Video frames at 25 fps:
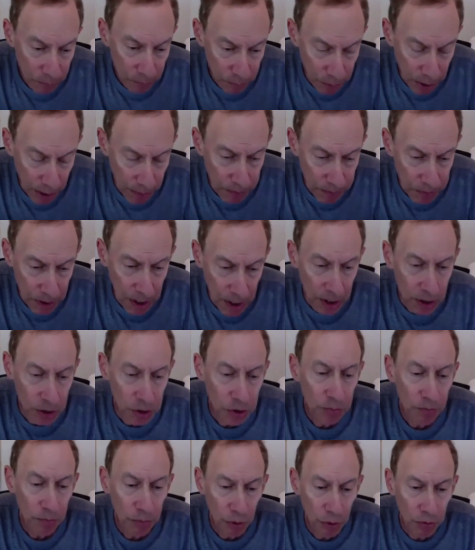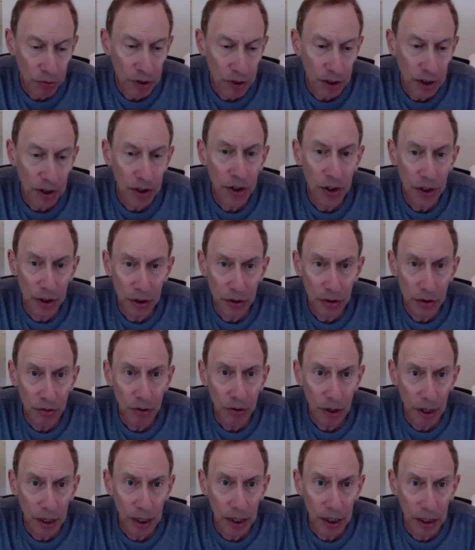peptides, proteins, and
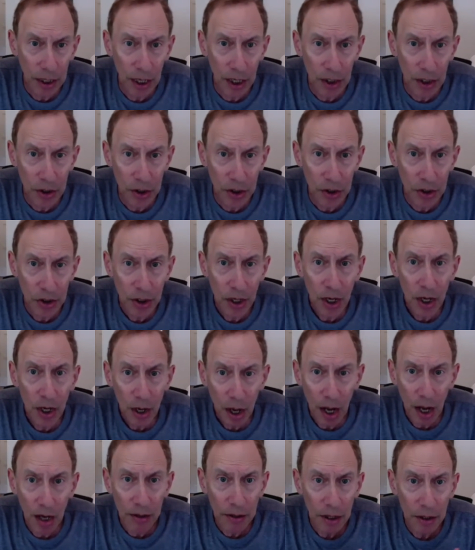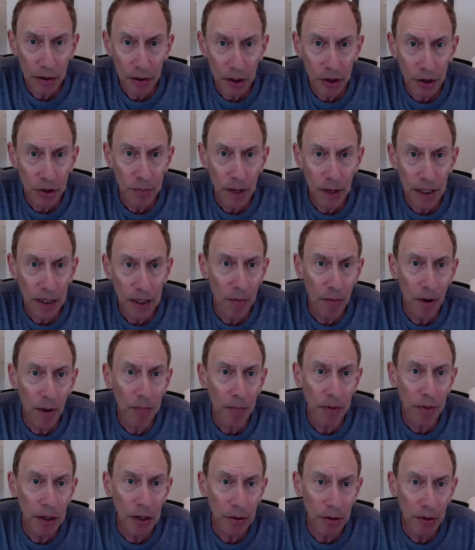nucleic acids. And this may come
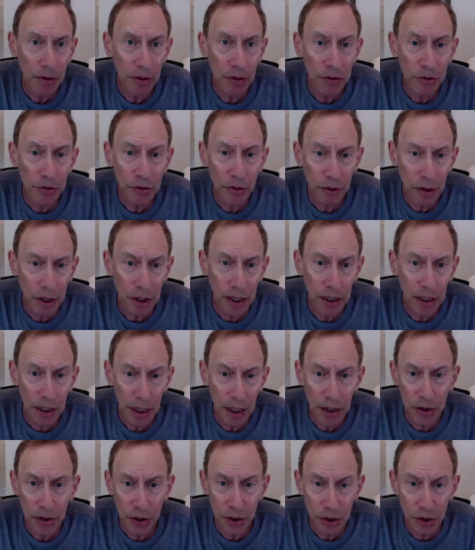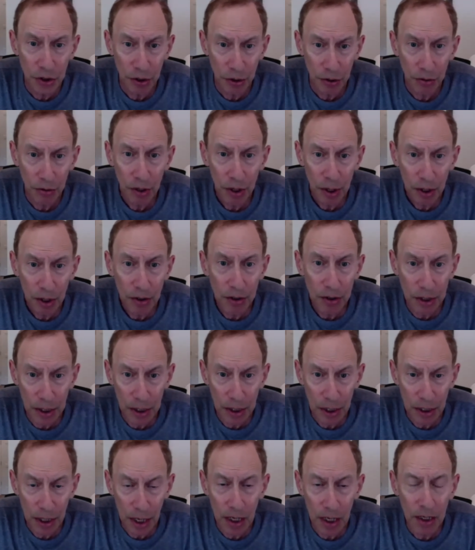up later, because nucleic acids are
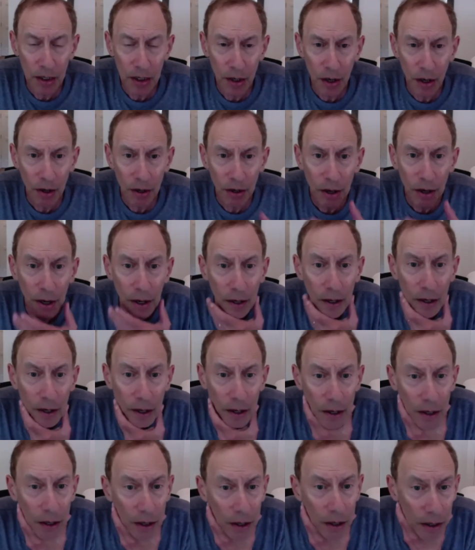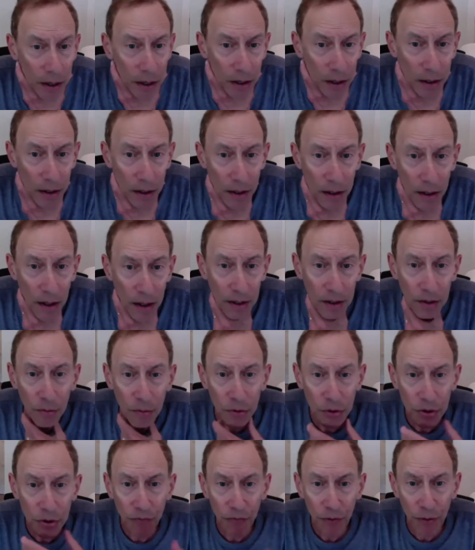DNA and RNA. And it
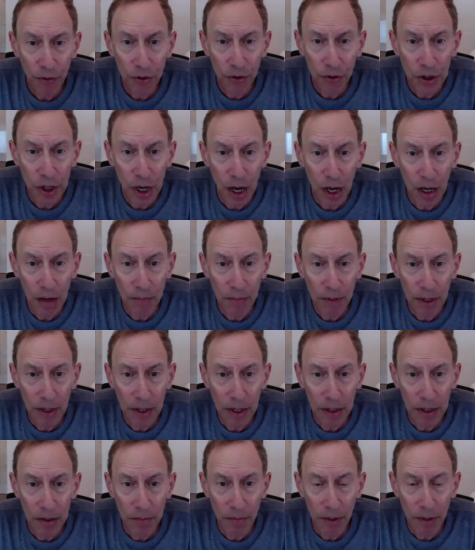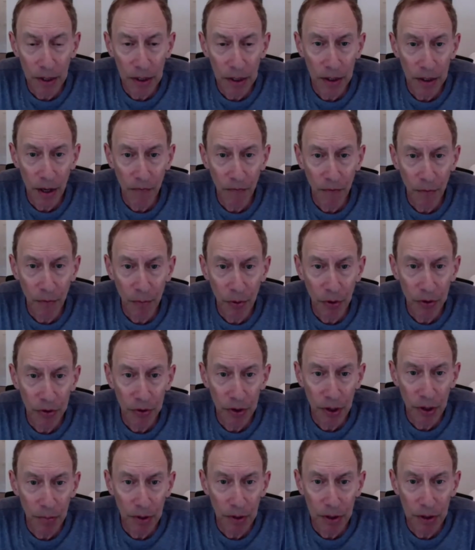was the first time that anybody had ever put
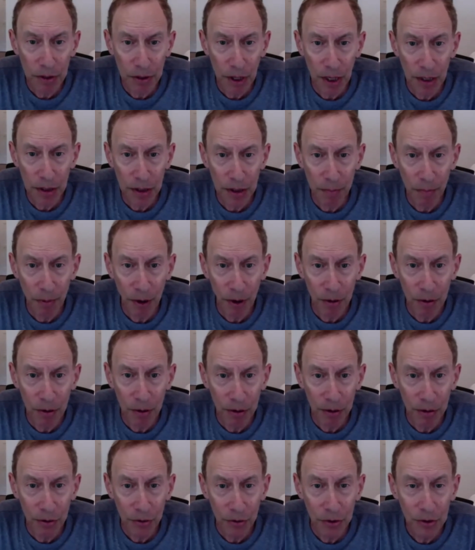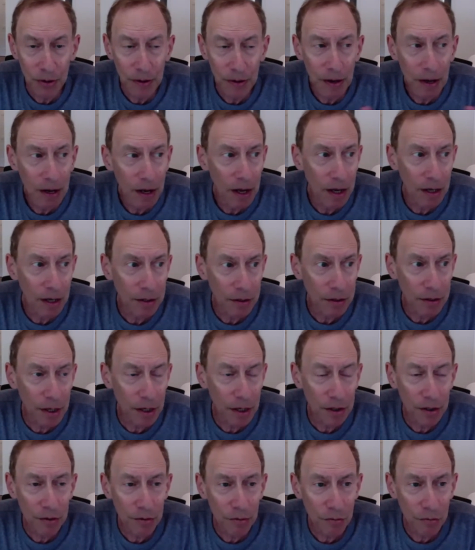them in tiny particles and
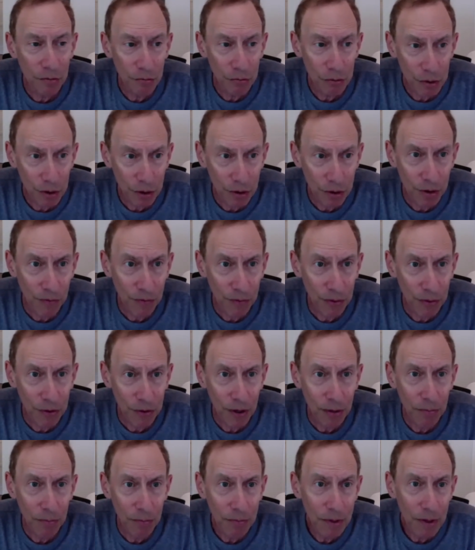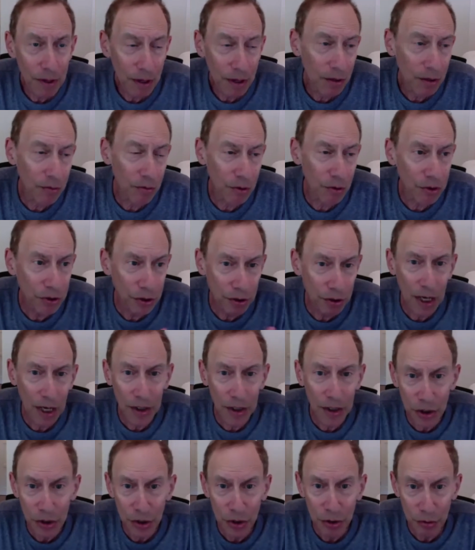then delivered them. Of course, and
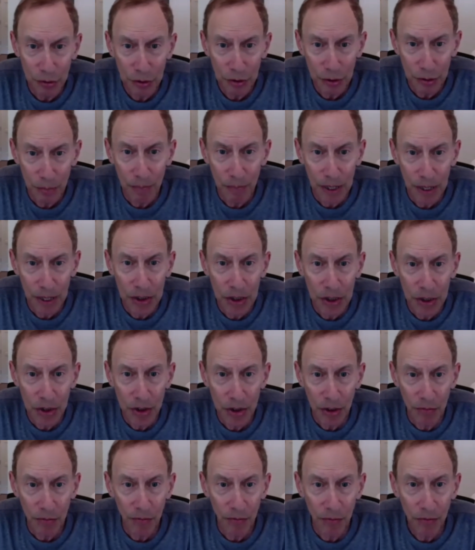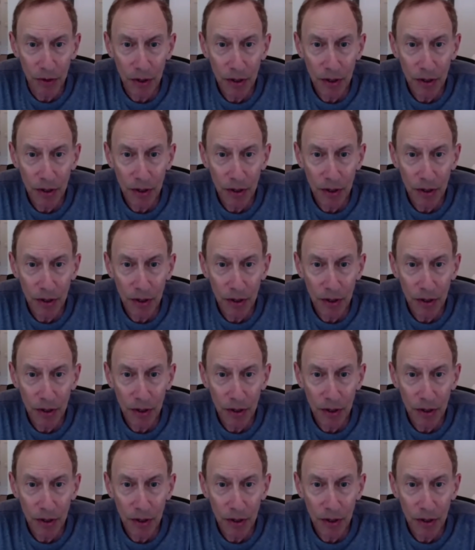that's the basis of